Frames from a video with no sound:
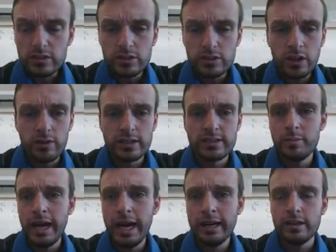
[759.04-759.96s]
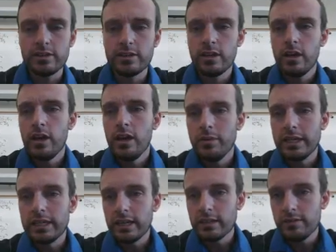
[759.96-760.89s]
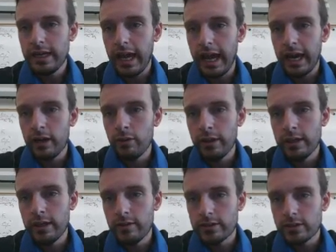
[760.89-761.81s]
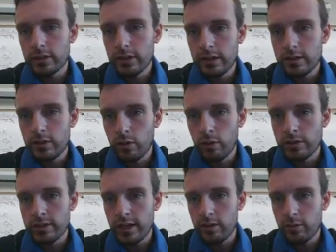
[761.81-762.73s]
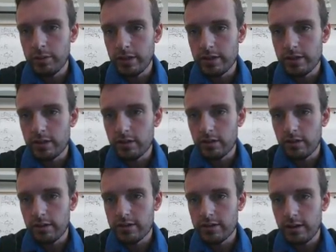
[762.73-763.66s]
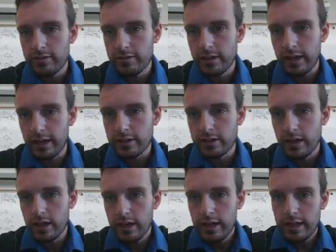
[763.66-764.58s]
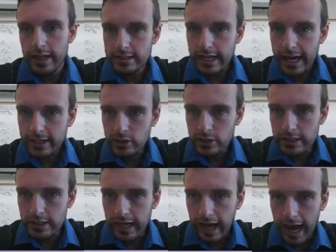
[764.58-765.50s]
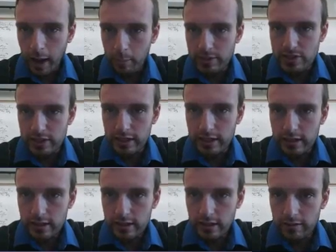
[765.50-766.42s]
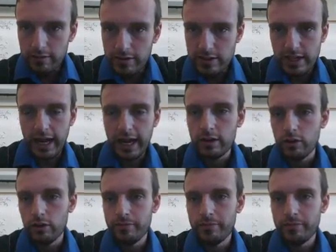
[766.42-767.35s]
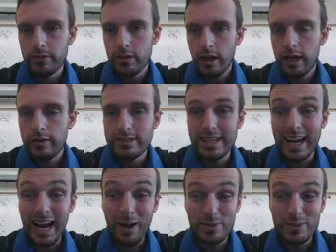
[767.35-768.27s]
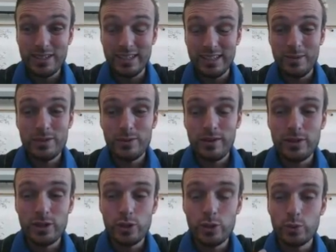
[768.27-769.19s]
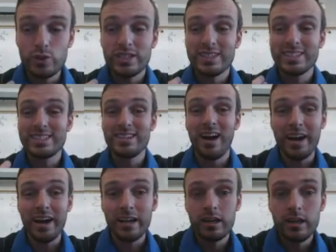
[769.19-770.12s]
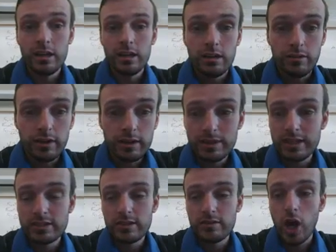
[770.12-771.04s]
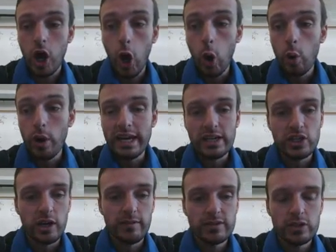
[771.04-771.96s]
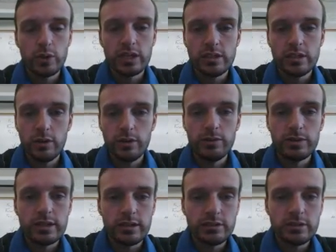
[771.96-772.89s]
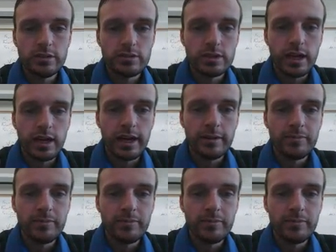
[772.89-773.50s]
So let's unpack this. Because of the angle they give us, look at this horizontal piece. All right, this is our Ftx. That's actually opposite of this angle. And if it's opposite, that means we have to use sine, right? Because of the OH of SOHCAHTOA would tell us to use sine.